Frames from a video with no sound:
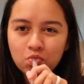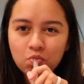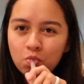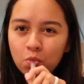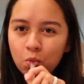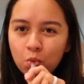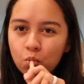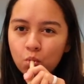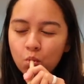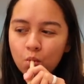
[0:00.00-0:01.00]

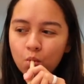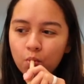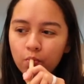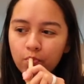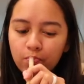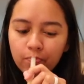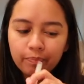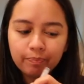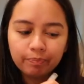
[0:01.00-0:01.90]
(no one is talking)